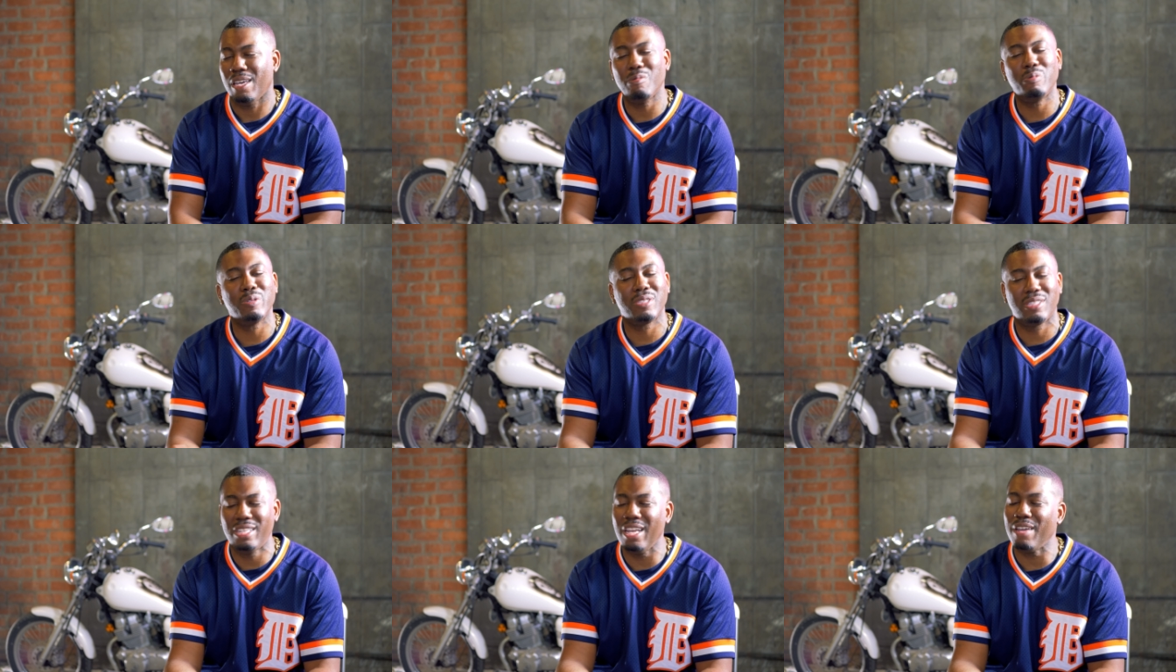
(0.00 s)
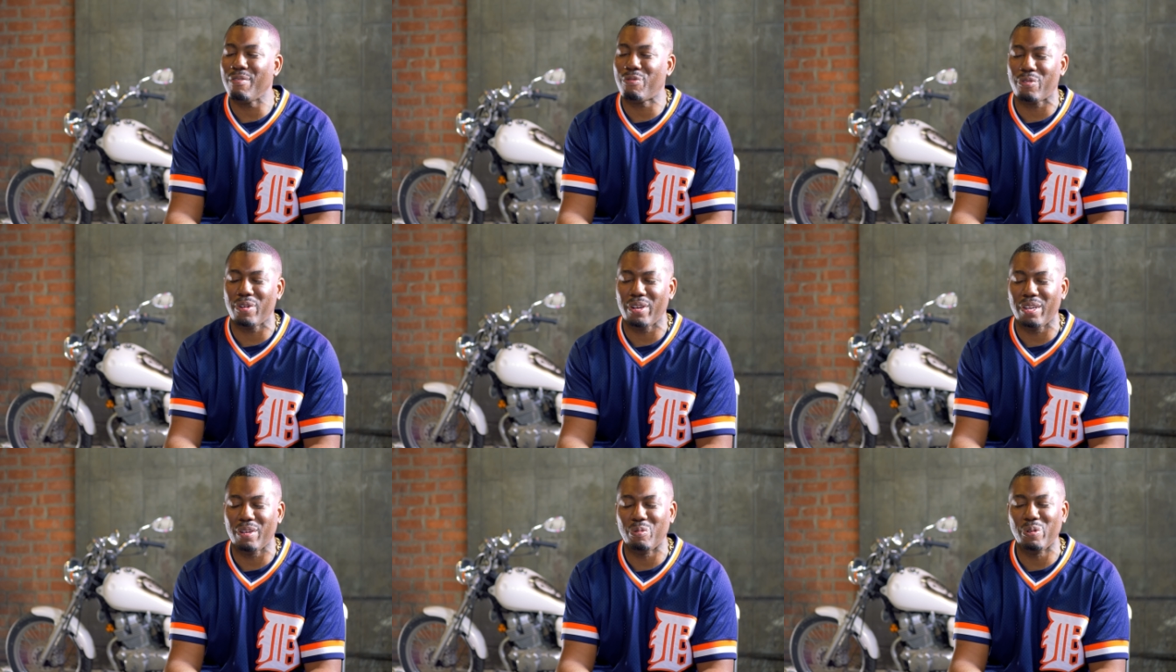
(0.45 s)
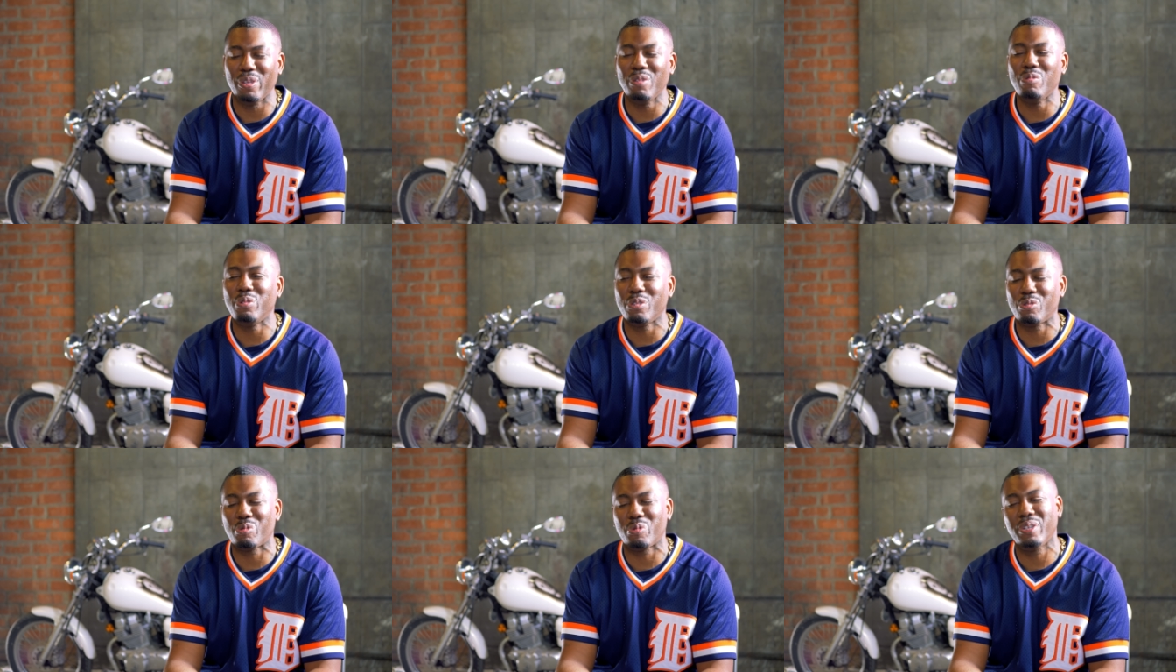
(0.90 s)
it was different. We
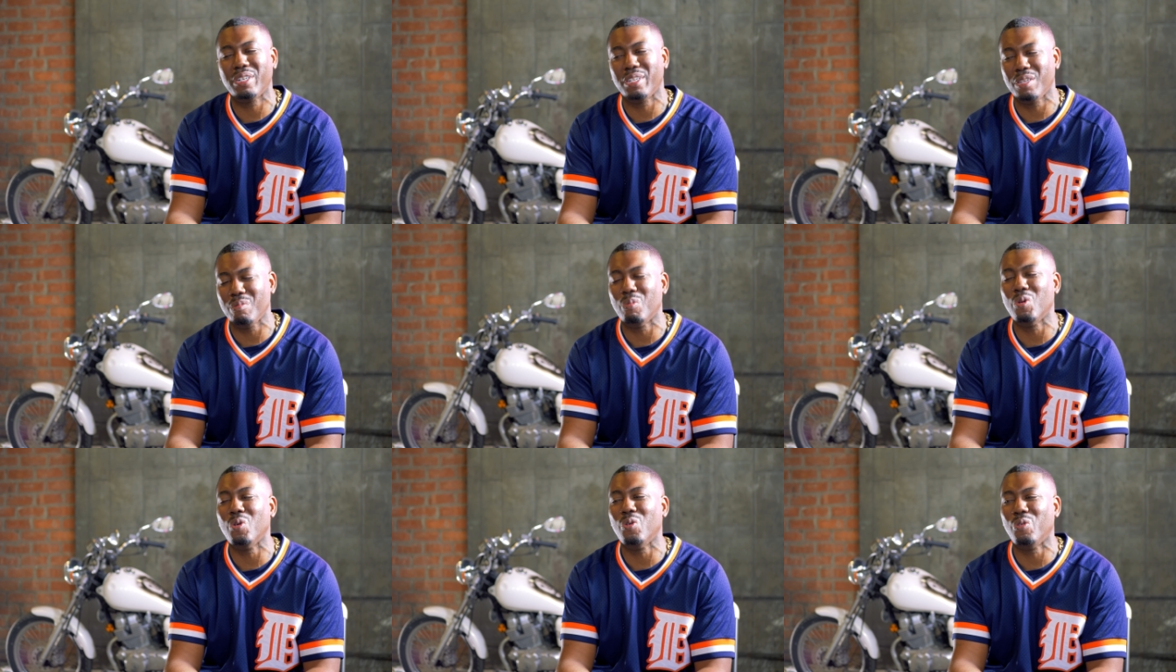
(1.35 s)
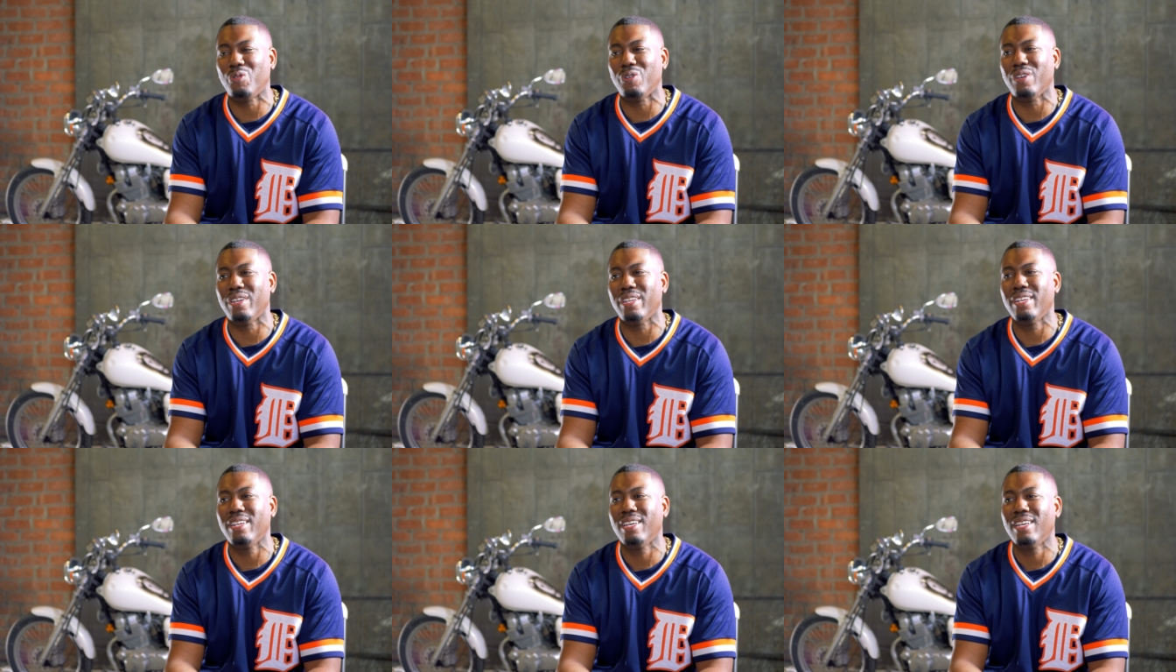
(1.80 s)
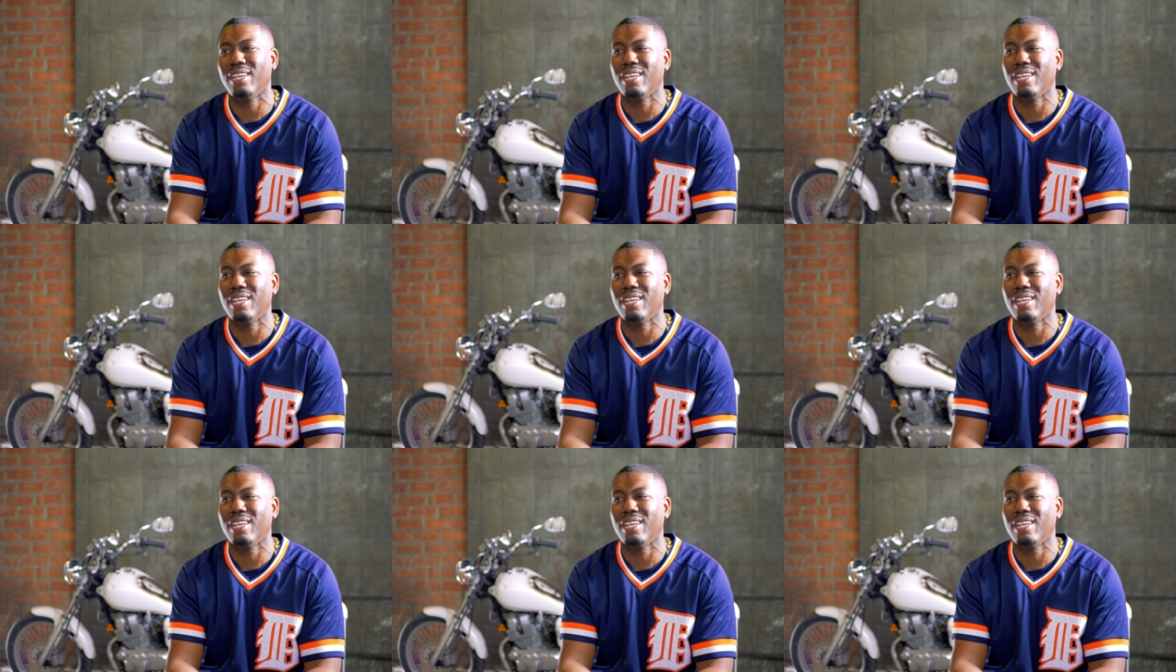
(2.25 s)
was really moving